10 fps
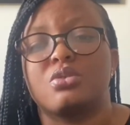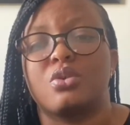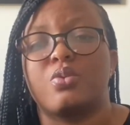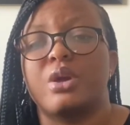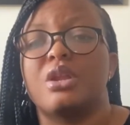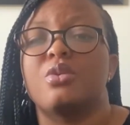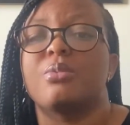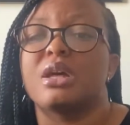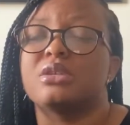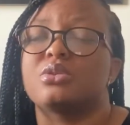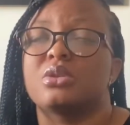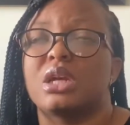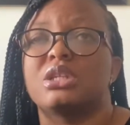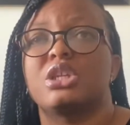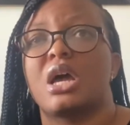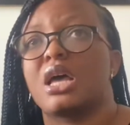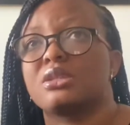or when a woman is told that she has